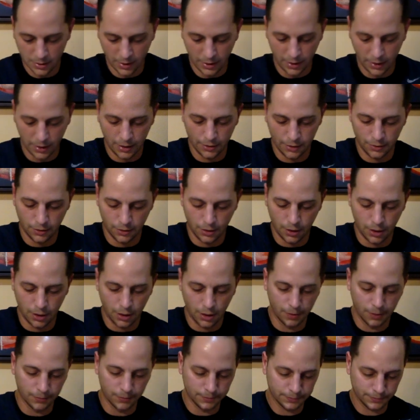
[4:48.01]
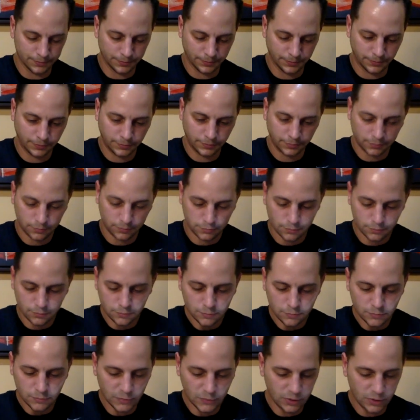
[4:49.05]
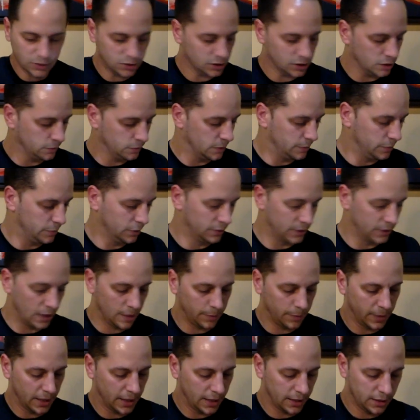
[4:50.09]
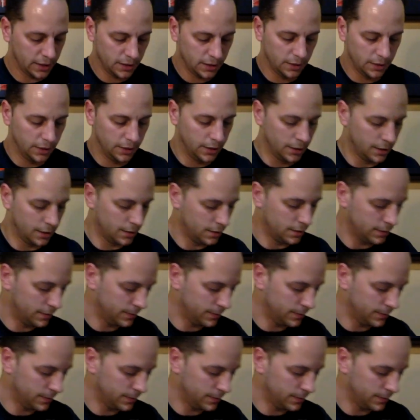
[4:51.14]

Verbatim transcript: And um, so let me put that back in here.